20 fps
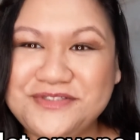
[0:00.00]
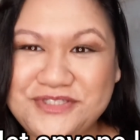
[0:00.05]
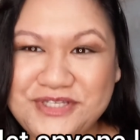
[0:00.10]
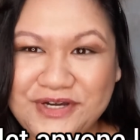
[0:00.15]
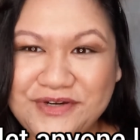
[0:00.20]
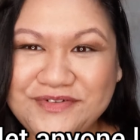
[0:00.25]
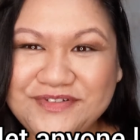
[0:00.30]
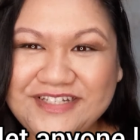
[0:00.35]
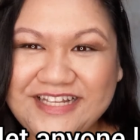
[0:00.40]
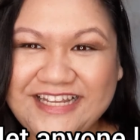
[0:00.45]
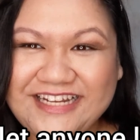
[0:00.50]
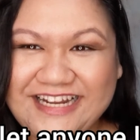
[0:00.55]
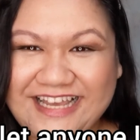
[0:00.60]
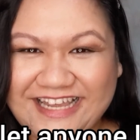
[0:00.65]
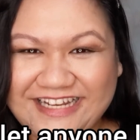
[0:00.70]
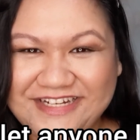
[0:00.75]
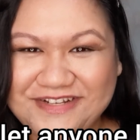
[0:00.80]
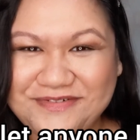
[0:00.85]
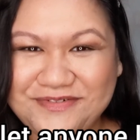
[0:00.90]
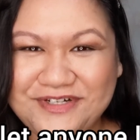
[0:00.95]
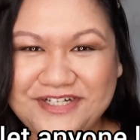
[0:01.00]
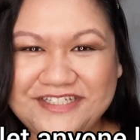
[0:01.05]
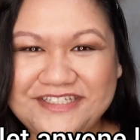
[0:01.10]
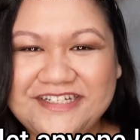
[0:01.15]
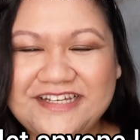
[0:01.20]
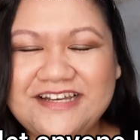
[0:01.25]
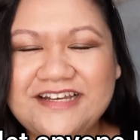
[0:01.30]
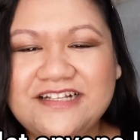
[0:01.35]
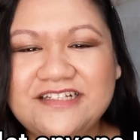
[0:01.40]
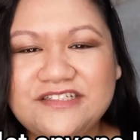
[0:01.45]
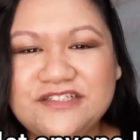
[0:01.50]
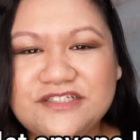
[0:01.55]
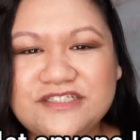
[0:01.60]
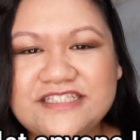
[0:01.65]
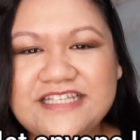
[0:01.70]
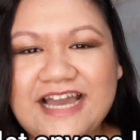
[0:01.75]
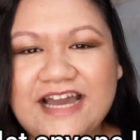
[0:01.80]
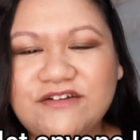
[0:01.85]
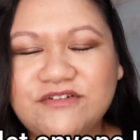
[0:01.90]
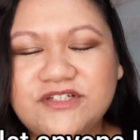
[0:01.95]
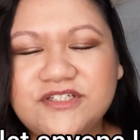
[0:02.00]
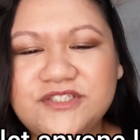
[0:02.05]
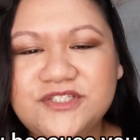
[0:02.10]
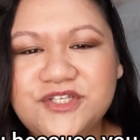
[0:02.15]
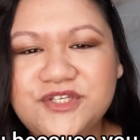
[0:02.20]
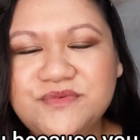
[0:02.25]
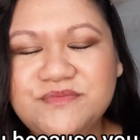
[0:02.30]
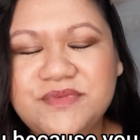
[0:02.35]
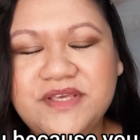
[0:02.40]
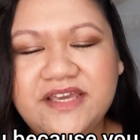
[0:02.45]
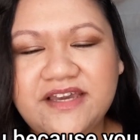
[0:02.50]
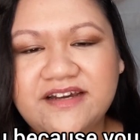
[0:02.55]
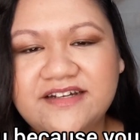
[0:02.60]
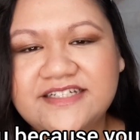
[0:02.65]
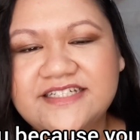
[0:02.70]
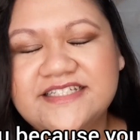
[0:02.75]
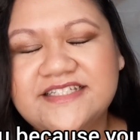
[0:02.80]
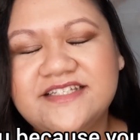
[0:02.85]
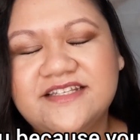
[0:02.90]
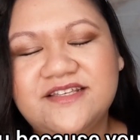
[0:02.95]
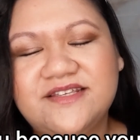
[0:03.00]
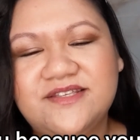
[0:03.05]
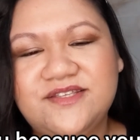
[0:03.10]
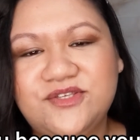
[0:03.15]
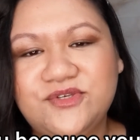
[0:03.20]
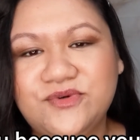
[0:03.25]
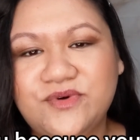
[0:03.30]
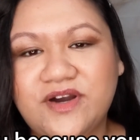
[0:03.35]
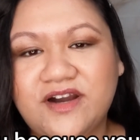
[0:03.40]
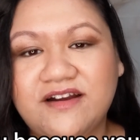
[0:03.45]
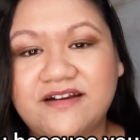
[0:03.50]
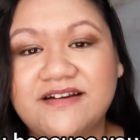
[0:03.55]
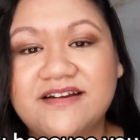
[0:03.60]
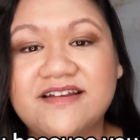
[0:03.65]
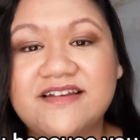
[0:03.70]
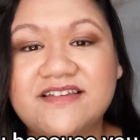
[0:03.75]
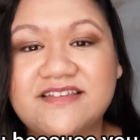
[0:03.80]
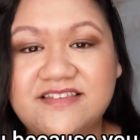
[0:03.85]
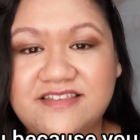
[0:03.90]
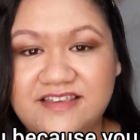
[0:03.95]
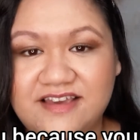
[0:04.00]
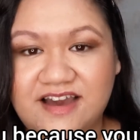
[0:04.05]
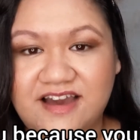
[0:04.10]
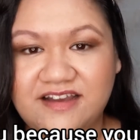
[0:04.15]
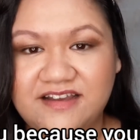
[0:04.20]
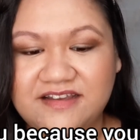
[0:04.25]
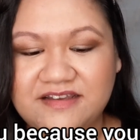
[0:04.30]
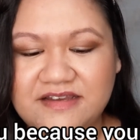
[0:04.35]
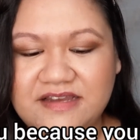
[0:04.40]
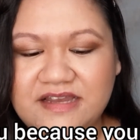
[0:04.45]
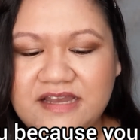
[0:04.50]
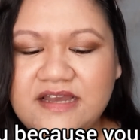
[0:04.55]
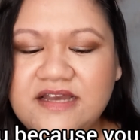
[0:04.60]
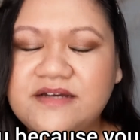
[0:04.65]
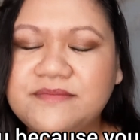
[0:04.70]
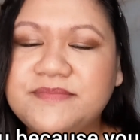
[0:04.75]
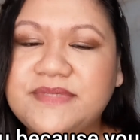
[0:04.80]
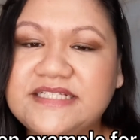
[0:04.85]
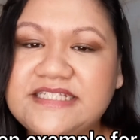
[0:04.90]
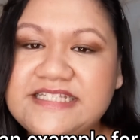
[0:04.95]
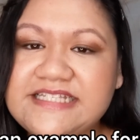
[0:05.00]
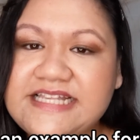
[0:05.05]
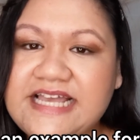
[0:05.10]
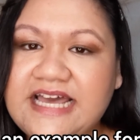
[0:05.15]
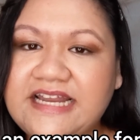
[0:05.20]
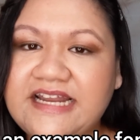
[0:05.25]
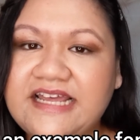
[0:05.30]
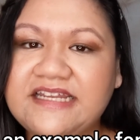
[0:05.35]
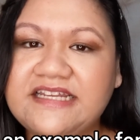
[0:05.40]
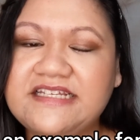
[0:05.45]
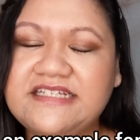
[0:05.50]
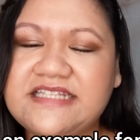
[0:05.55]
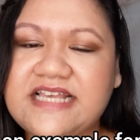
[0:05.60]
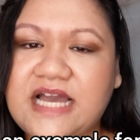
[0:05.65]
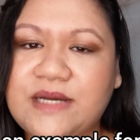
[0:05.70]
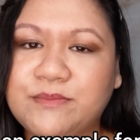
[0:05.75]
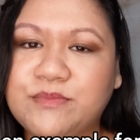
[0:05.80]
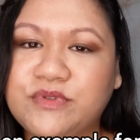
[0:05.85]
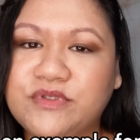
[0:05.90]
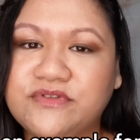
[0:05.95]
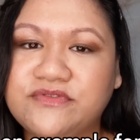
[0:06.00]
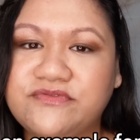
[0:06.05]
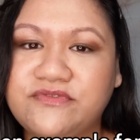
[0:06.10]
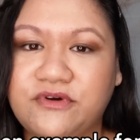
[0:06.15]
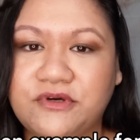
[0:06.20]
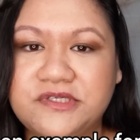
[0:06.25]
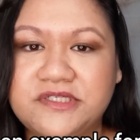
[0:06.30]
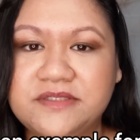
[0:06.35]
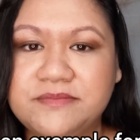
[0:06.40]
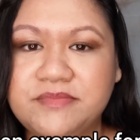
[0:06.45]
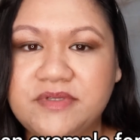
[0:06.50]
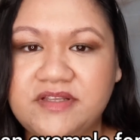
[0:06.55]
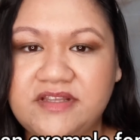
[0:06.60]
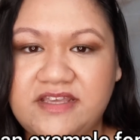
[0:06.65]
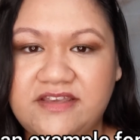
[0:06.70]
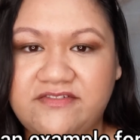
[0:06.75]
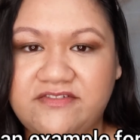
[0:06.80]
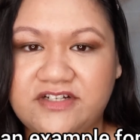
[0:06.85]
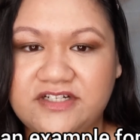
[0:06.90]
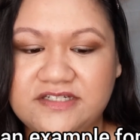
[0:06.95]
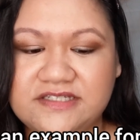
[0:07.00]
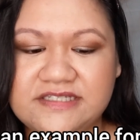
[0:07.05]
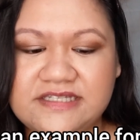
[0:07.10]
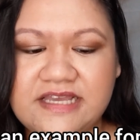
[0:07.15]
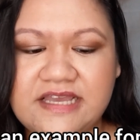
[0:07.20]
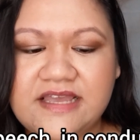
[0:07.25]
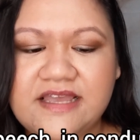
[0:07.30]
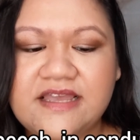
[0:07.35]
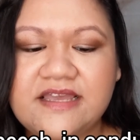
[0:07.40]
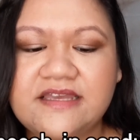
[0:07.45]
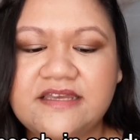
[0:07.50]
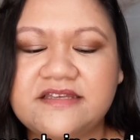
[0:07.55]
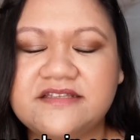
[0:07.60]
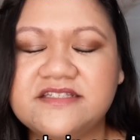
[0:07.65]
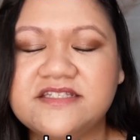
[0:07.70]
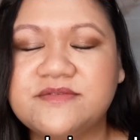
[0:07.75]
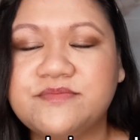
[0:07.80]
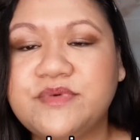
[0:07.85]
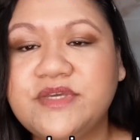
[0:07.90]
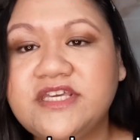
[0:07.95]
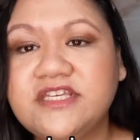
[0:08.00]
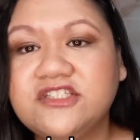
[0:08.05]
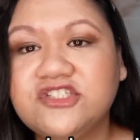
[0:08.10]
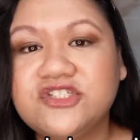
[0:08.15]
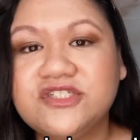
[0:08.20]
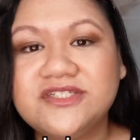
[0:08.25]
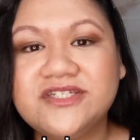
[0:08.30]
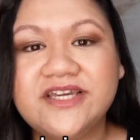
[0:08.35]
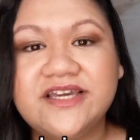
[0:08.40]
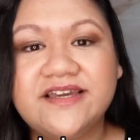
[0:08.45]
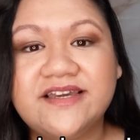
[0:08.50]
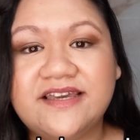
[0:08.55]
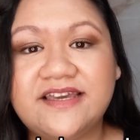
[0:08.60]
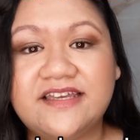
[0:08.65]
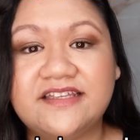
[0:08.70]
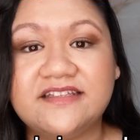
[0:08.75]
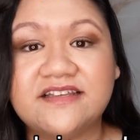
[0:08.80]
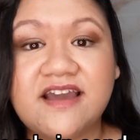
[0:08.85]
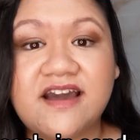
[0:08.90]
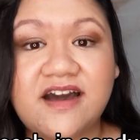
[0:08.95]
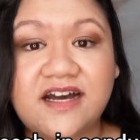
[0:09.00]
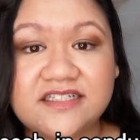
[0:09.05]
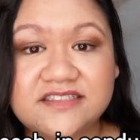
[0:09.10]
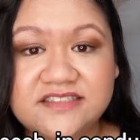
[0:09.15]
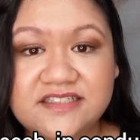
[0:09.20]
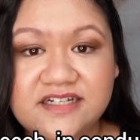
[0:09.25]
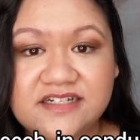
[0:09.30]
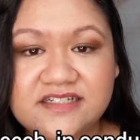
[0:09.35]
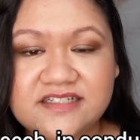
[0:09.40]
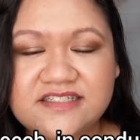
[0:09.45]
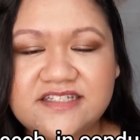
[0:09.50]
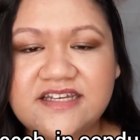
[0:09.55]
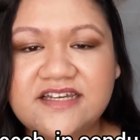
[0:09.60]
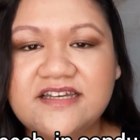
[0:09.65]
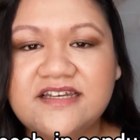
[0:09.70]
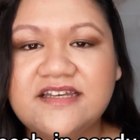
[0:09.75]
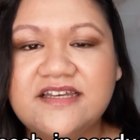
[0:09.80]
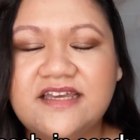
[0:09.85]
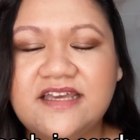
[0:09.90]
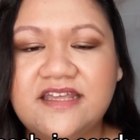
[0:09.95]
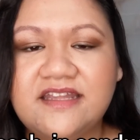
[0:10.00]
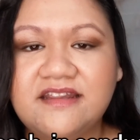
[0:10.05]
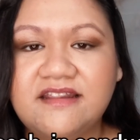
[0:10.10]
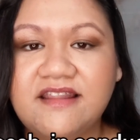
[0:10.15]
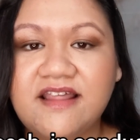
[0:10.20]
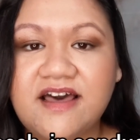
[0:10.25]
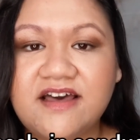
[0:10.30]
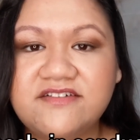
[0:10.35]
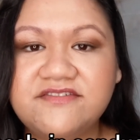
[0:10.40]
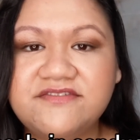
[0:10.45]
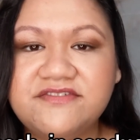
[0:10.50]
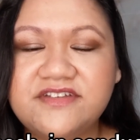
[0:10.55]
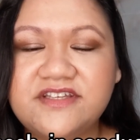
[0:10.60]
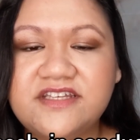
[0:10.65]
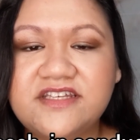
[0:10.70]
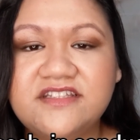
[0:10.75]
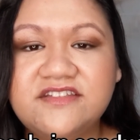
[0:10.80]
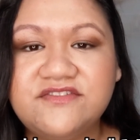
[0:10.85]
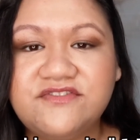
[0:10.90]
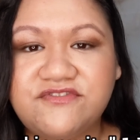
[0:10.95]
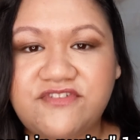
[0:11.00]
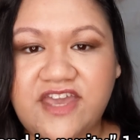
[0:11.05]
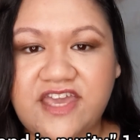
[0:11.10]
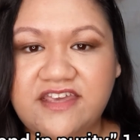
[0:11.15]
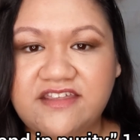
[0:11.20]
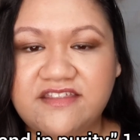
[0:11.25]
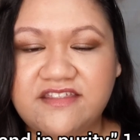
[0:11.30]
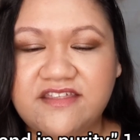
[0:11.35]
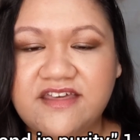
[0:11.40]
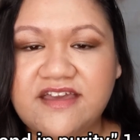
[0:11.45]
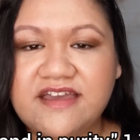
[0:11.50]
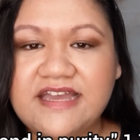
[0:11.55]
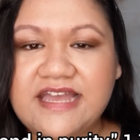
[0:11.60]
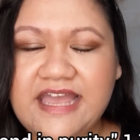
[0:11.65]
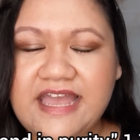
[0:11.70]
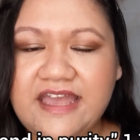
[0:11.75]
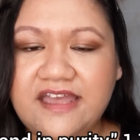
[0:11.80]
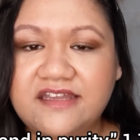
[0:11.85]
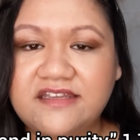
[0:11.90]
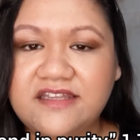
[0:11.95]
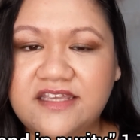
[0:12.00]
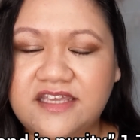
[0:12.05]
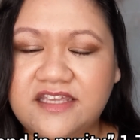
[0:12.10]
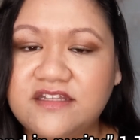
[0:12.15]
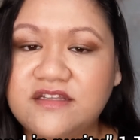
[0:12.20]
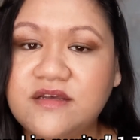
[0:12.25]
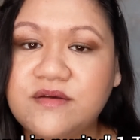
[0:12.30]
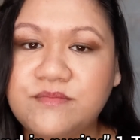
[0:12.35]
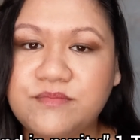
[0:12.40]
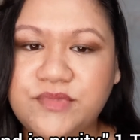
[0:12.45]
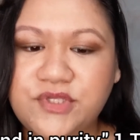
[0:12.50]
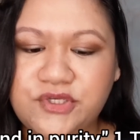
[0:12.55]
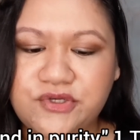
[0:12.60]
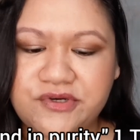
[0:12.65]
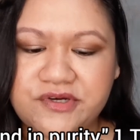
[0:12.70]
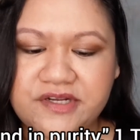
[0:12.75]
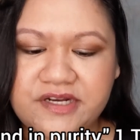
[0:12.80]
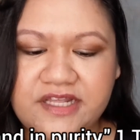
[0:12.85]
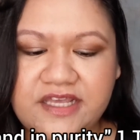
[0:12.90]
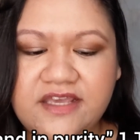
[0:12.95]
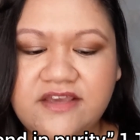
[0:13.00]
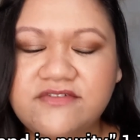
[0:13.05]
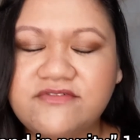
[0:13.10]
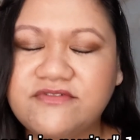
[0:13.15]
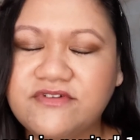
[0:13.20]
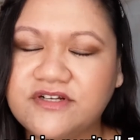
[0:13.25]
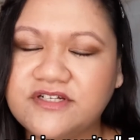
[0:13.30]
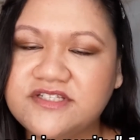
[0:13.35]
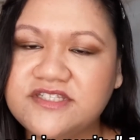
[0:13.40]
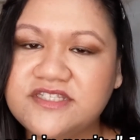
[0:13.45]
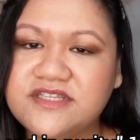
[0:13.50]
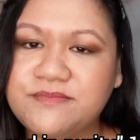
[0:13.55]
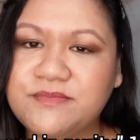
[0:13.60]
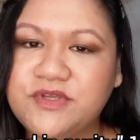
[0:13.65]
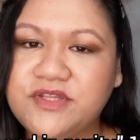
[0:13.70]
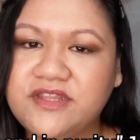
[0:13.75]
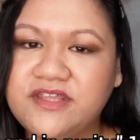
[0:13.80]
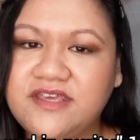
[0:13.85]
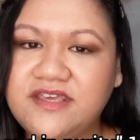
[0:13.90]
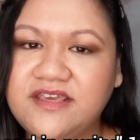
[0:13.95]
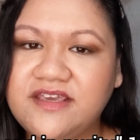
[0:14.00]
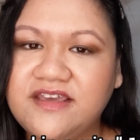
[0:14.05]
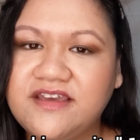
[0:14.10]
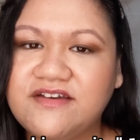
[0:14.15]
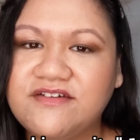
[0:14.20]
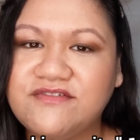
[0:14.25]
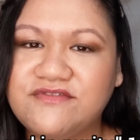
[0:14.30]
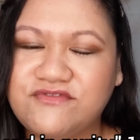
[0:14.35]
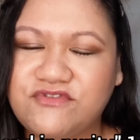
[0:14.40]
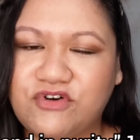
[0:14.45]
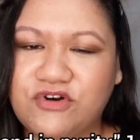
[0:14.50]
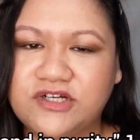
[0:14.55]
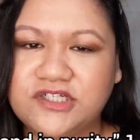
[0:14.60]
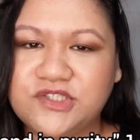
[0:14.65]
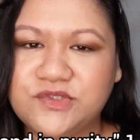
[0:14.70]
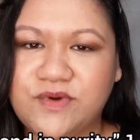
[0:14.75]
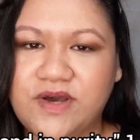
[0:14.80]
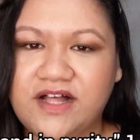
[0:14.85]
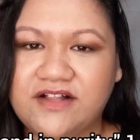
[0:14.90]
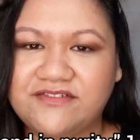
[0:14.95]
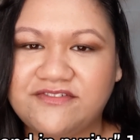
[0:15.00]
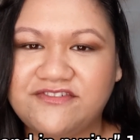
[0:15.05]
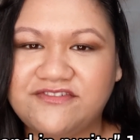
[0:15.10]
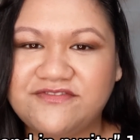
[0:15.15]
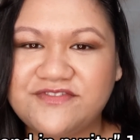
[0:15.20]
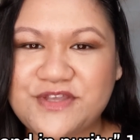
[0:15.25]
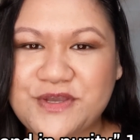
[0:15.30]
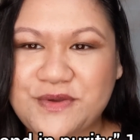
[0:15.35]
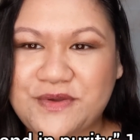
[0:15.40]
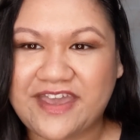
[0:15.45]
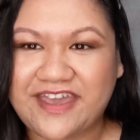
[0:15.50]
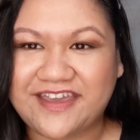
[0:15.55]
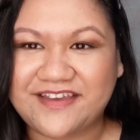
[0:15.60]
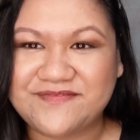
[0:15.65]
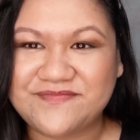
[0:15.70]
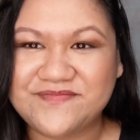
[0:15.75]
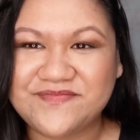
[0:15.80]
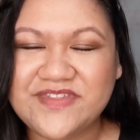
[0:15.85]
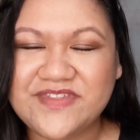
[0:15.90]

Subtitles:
don't let anyone look down on you because you are young, but set an example for the believers in speech, in conduct, in love, in faith, and in purity. 1 Timothy 4:12. Okay.